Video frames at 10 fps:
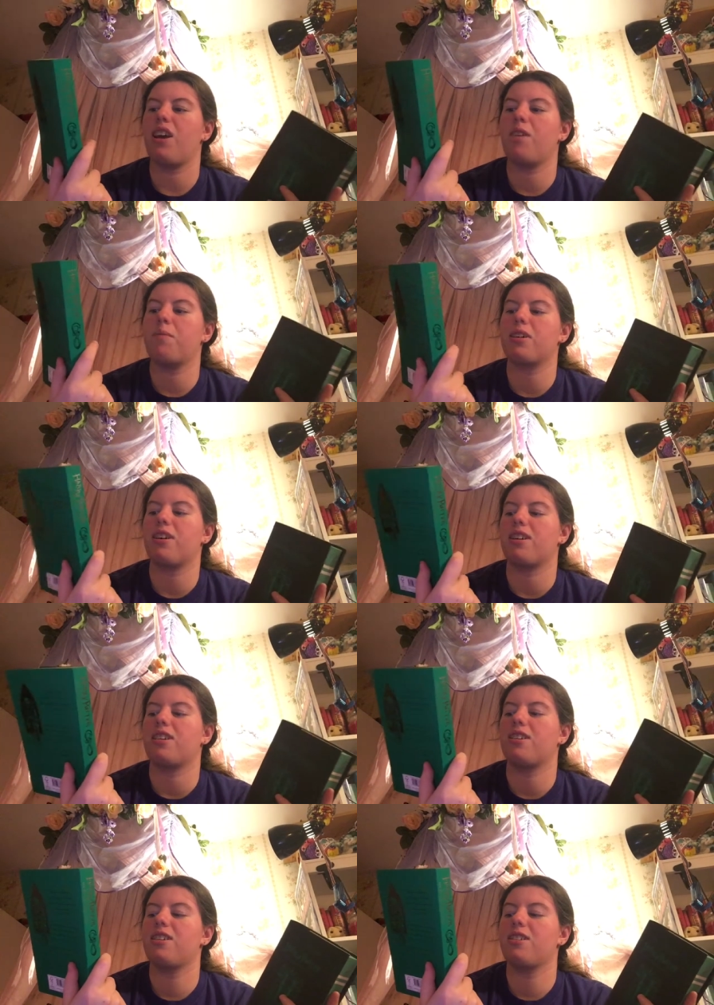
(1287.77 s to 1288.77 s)
Oh my god,
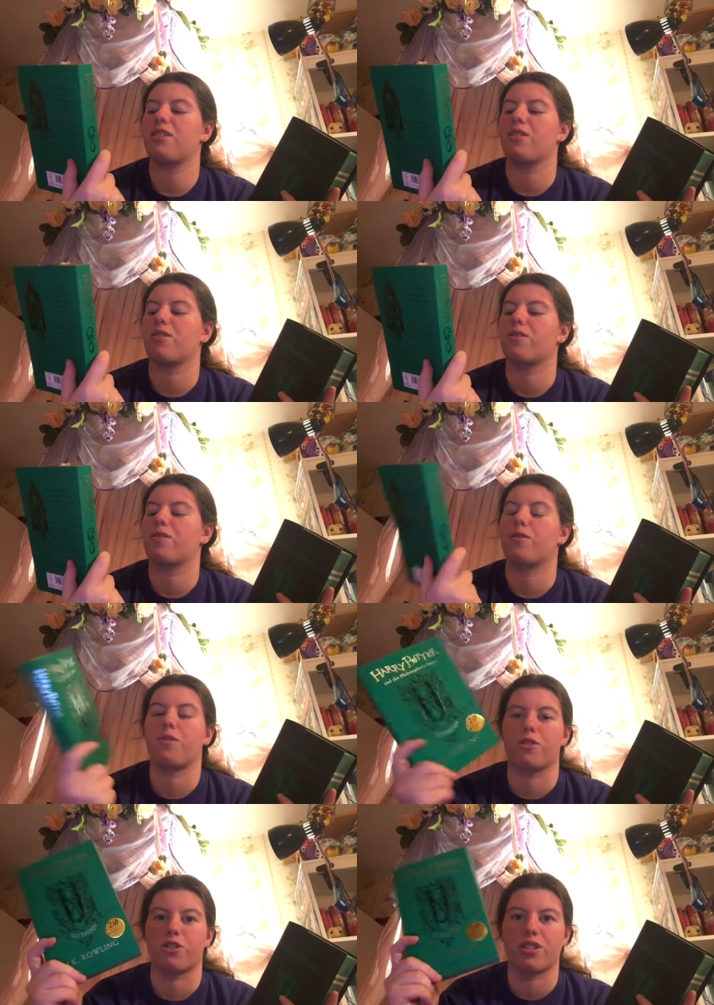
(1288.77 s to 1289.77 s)
it is
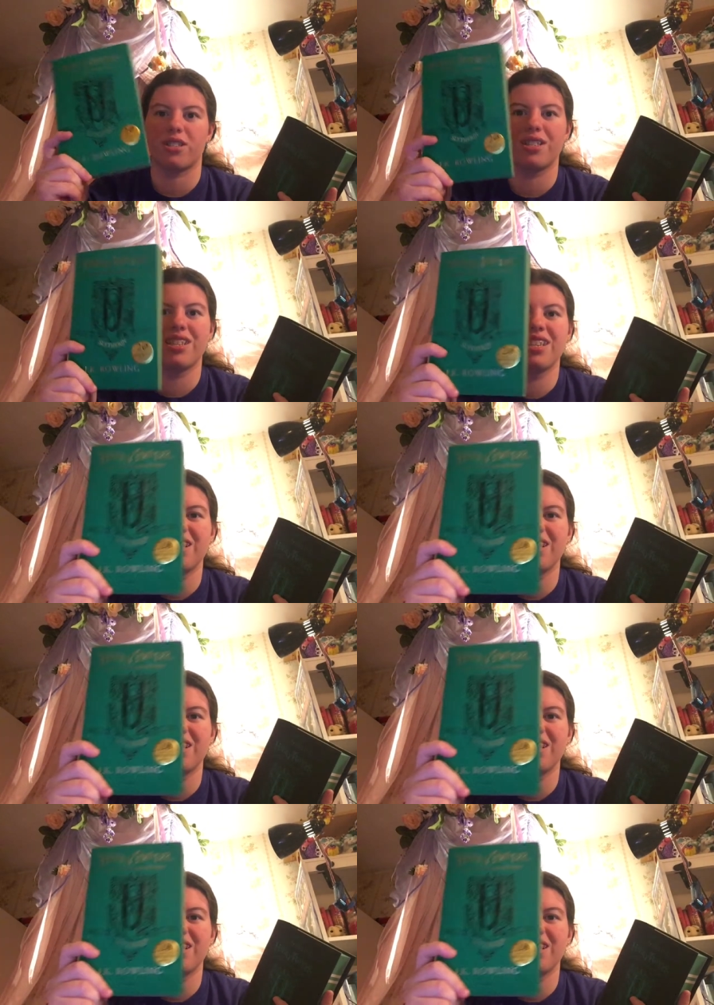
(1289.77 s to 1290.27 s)
gorgeous.